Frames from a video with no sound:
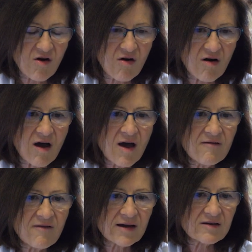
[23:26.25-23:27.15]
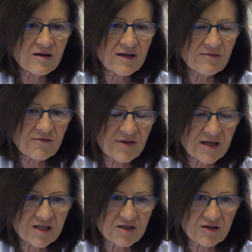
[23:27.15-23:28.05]
or viral
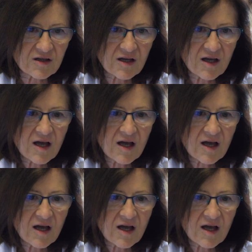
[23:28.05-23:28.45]
infection.